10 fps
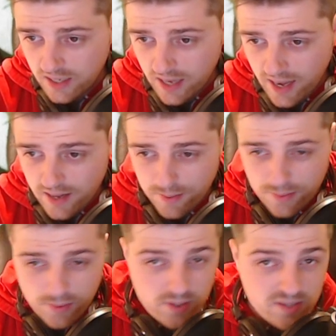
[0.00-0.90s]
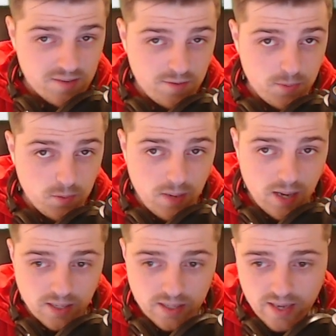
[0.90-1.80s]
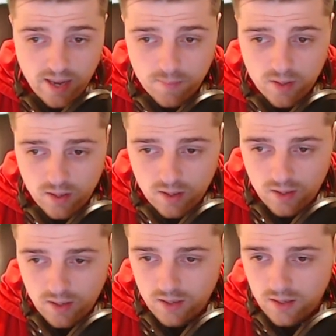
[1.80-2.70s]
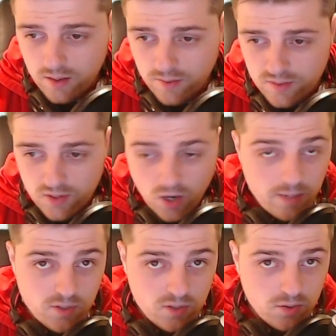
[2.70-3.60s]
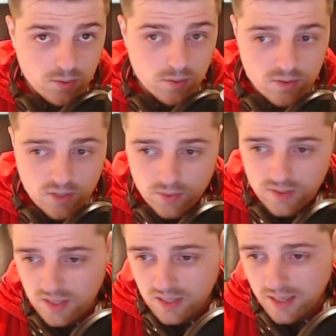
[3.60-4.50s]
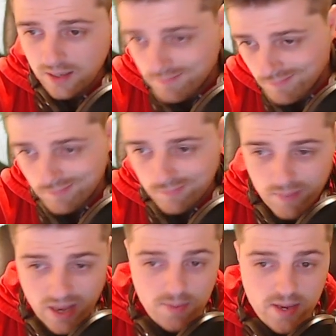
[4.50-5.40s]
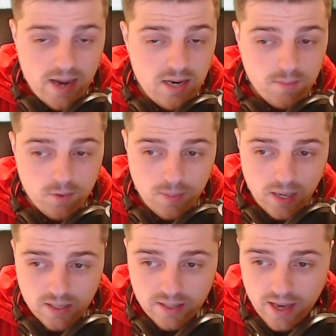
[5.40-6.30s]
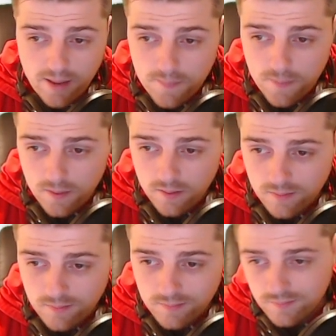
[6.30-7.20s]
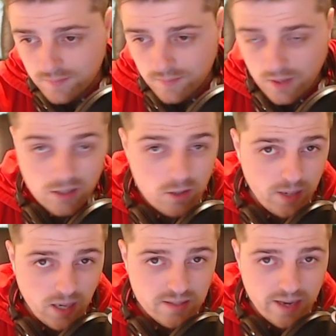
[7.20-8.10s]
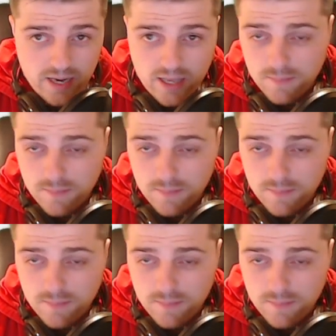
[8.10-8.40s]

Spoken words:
at 37 mil market cap, you know, times 2. So we're sitting at maybe 80 mil market cap, a little bit under 80.